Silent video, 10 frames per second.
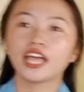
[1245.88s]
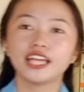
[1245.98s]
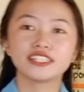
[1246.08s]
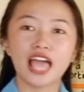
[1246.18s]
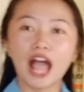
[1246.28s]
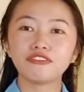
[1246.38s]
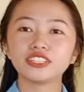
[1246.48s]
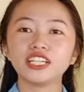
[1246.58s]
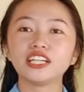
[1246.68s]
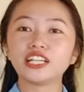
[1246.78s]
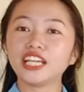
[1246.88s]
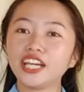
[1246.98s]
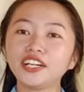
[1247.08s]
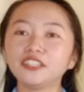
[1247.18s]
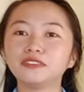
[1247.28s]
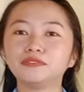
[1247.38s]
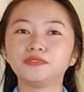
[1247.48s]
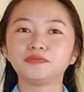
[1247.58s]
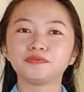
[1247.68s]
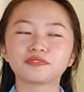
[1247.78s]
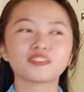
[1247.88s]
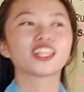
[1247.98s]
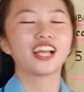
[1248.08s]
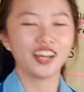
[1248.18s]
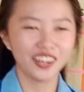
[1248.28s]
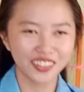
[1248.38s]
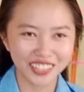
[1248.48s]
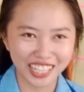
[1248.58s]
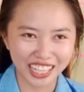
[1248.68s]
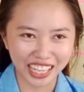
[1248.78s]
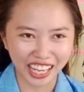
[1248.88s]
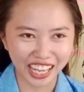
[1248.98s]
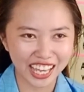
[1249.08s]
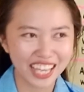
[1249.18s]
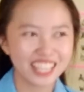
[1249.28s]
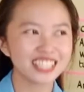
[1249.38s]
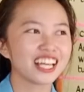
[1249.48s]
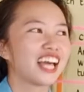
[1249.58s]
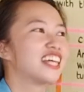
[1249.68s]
is everything clear? Okay.